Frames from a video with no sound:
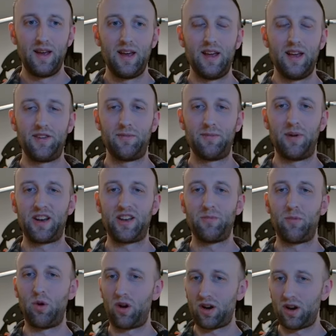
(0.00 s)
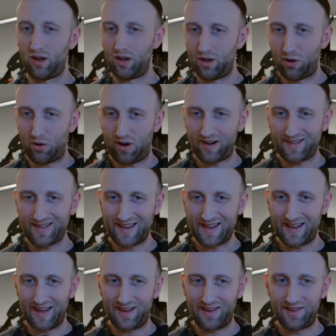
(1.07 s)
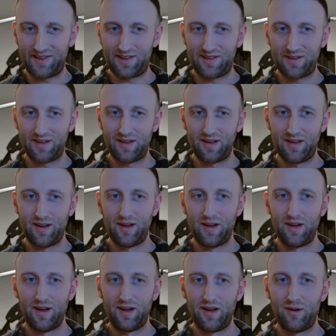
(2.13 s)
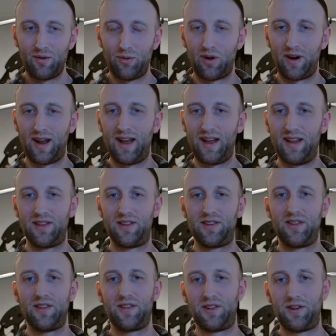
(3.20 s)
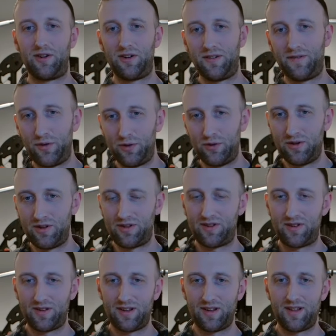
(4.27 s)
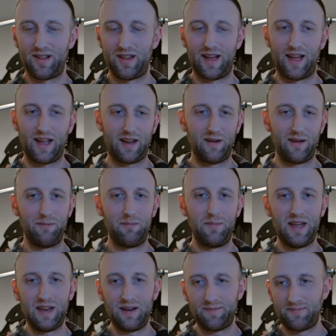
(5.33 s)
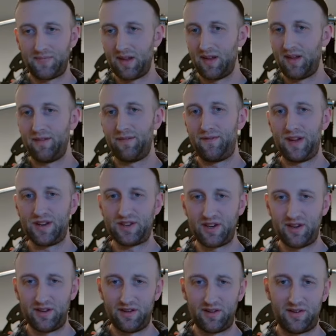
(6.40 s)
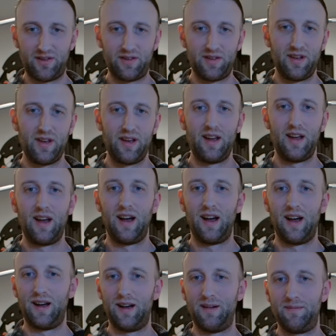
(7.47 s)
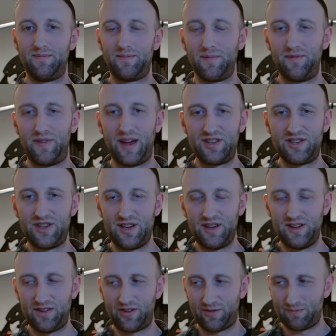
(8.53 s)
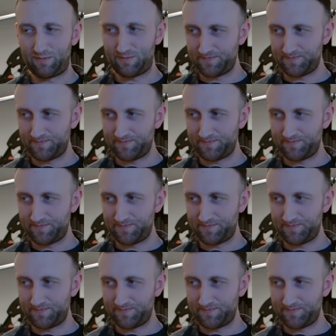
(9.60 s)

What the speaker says: is much more calorically dense, whereas certain foods like meat, fishes, veggies,